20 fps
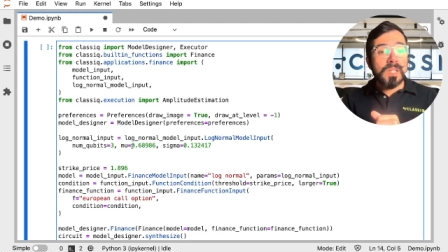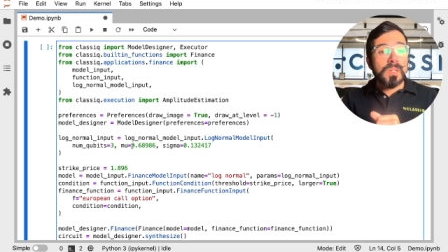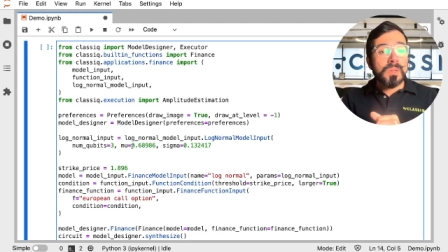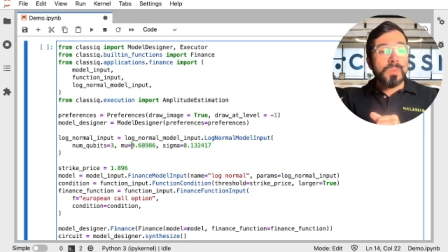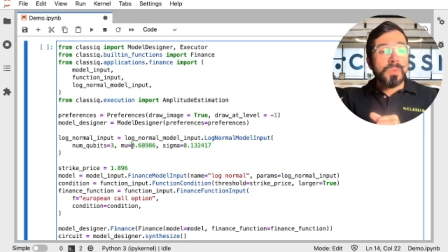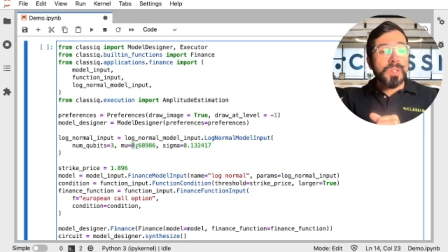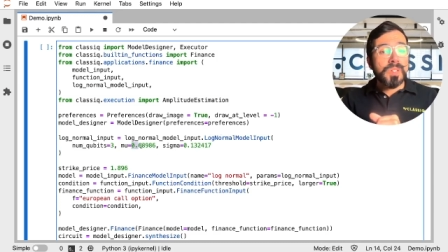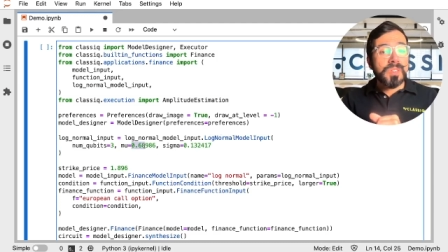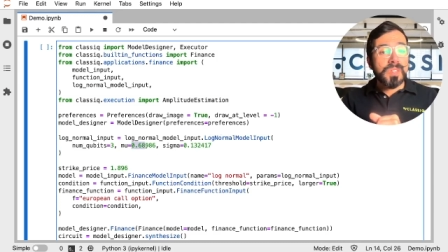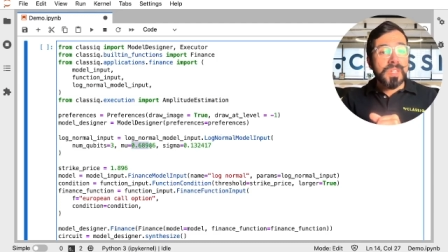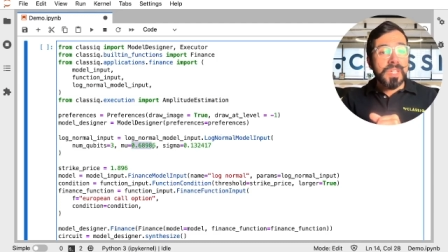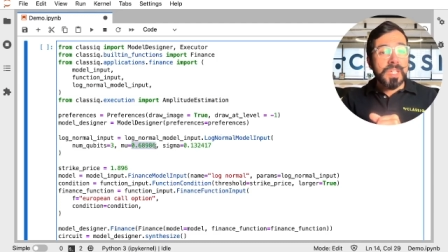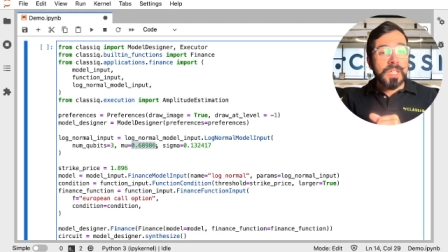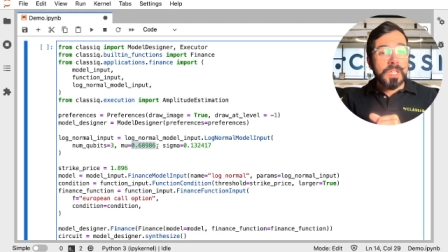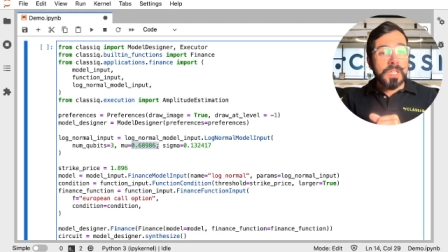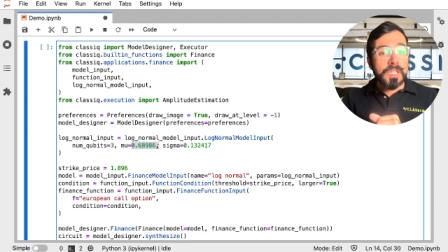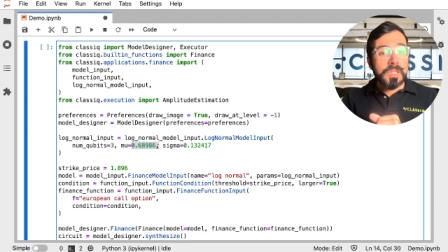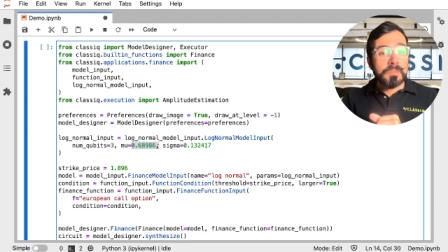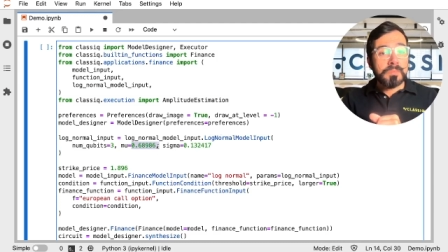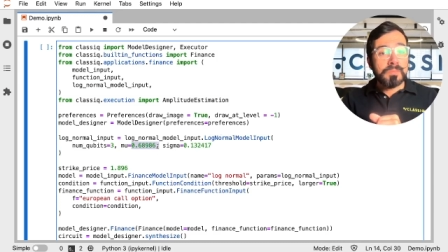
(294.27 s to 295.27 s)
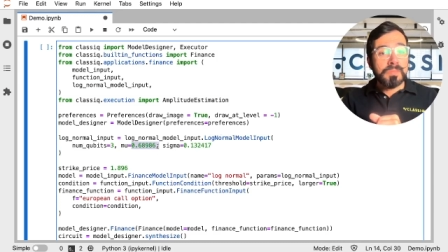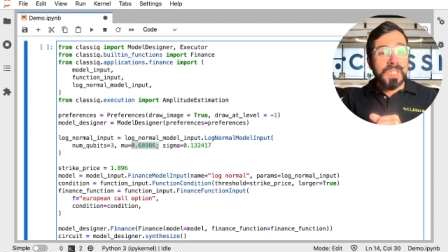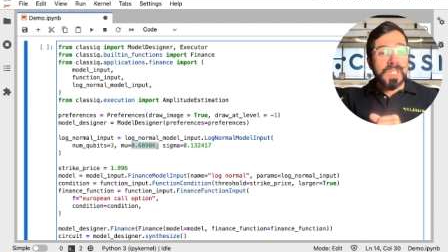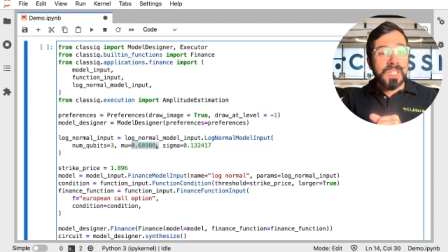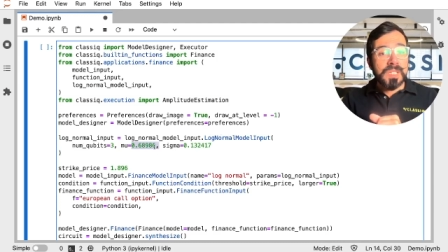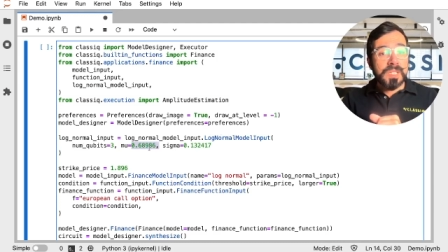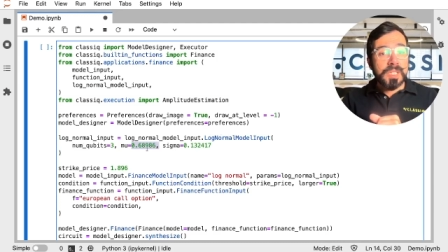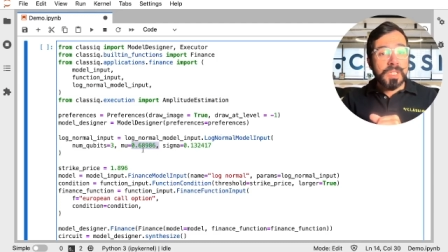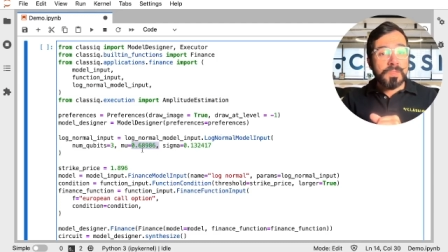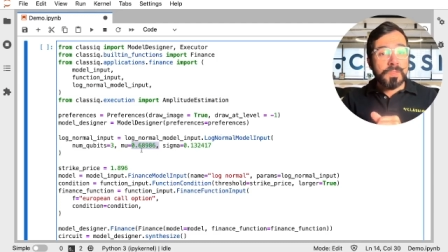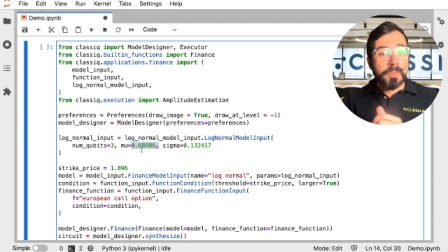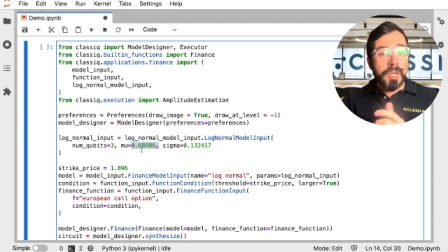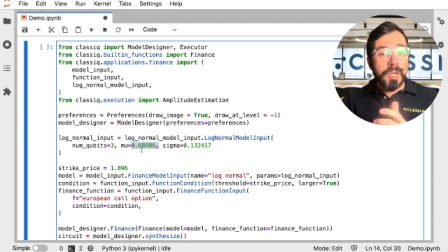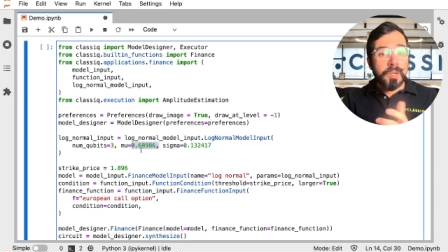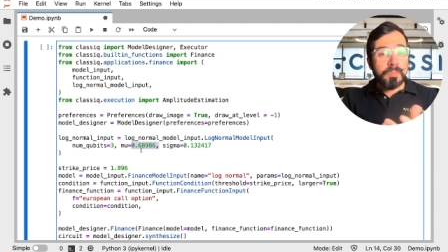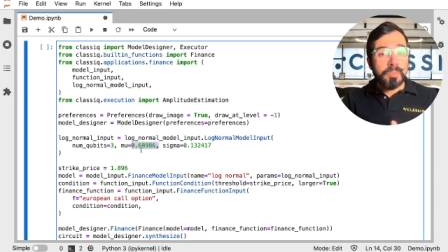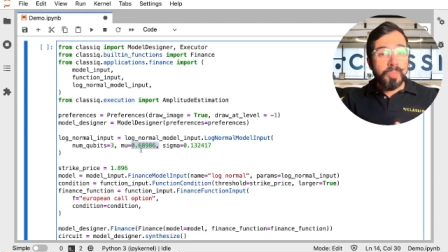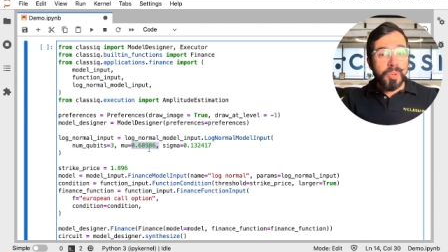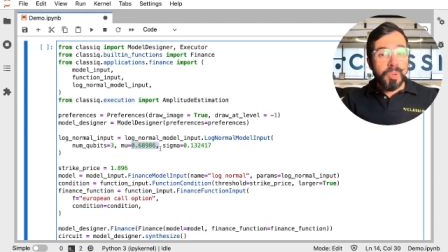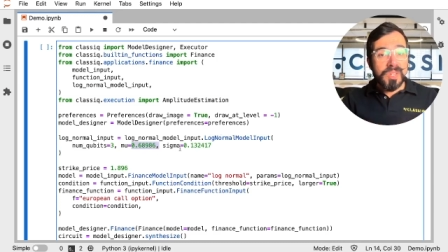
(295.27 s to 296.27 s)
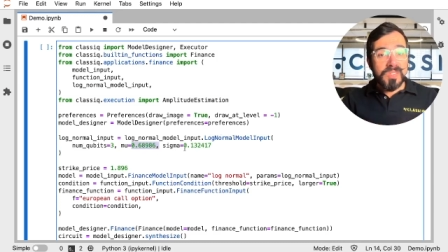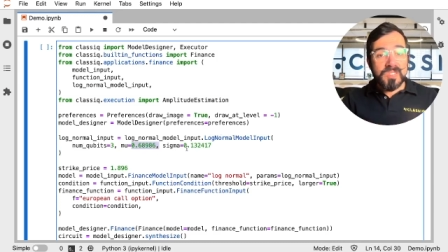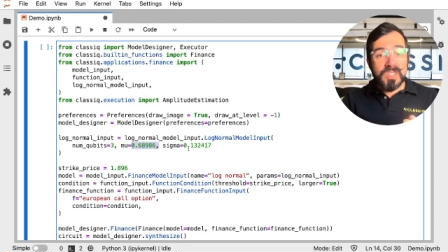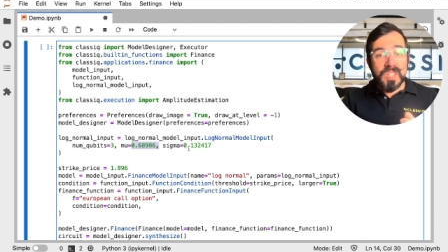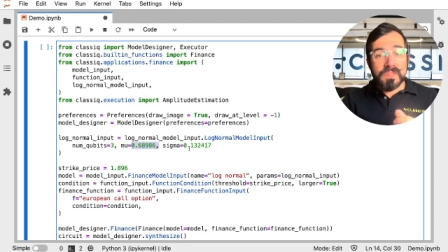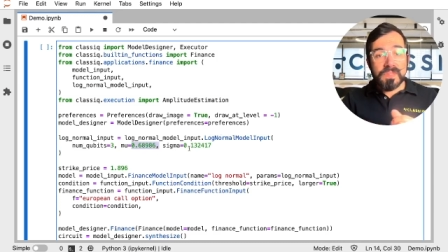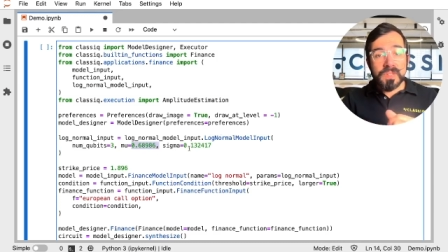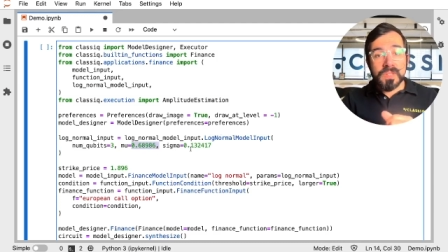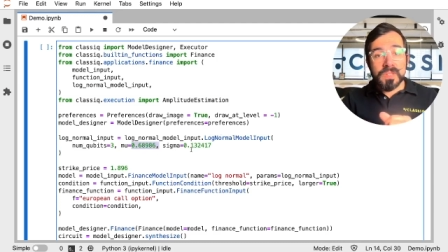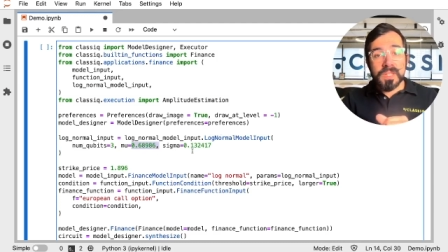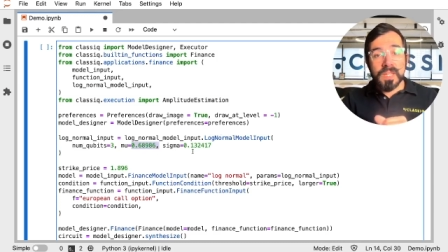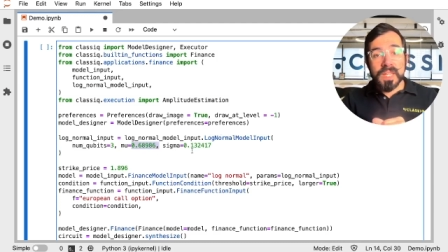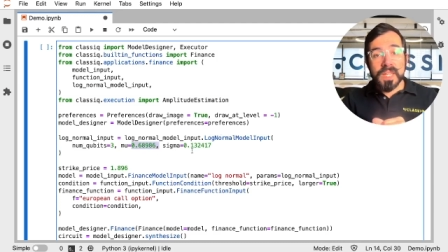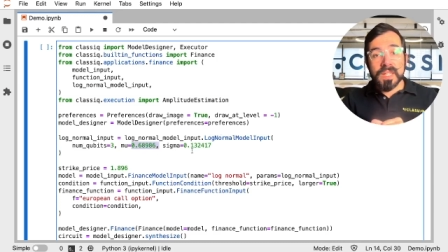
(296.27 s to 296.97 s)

with a mean of about 0.7